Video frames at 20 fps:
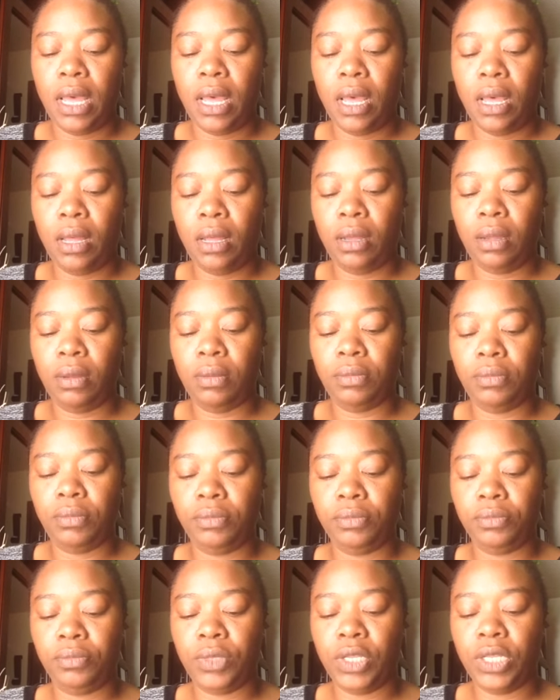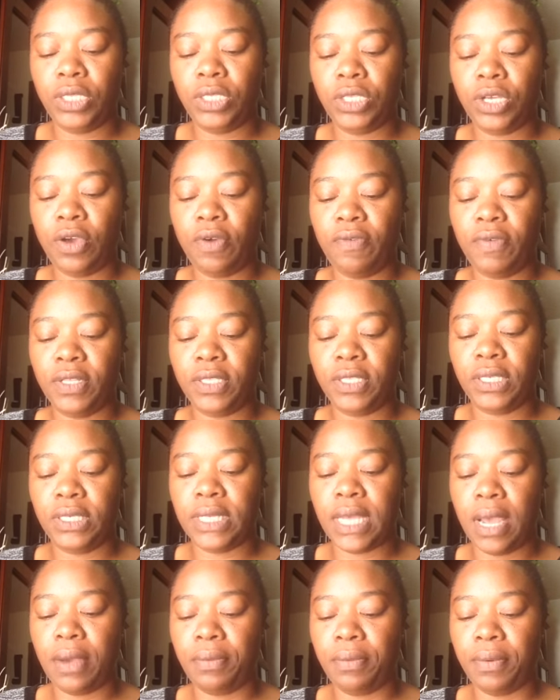Um, it serves as a
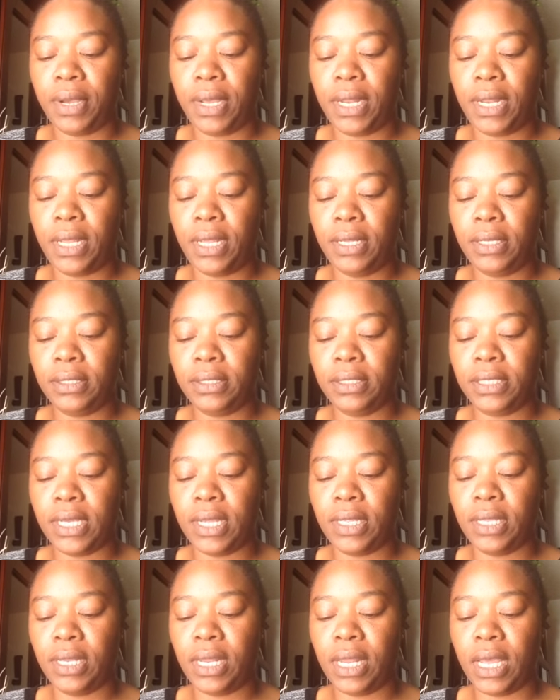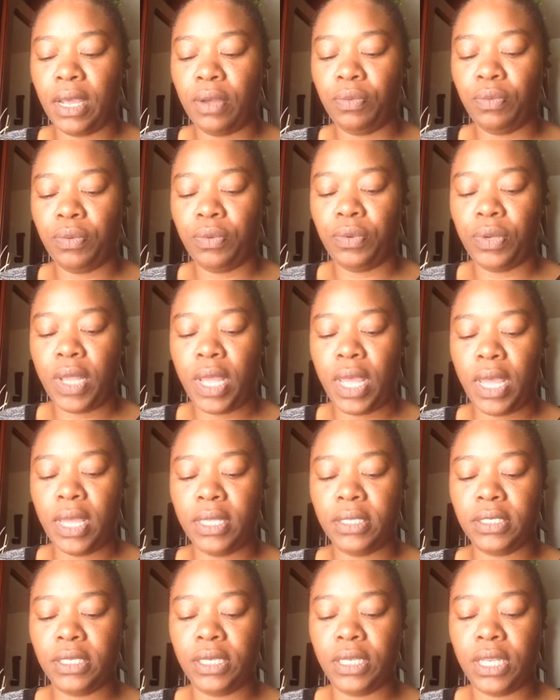diuretic. Dandelion root
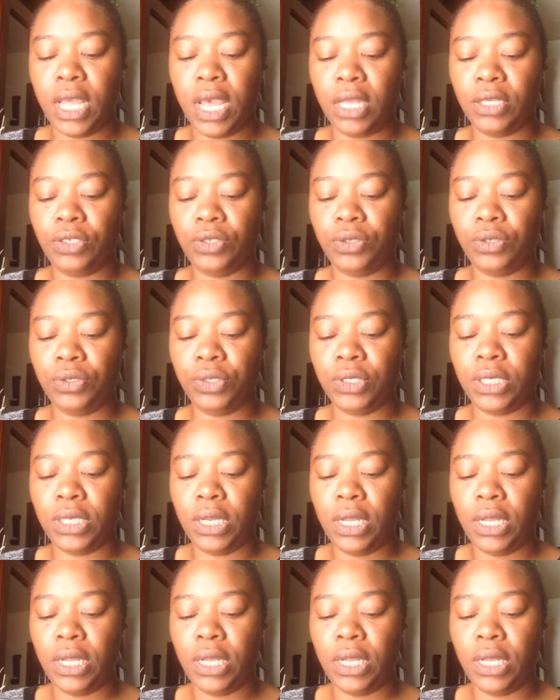has a natural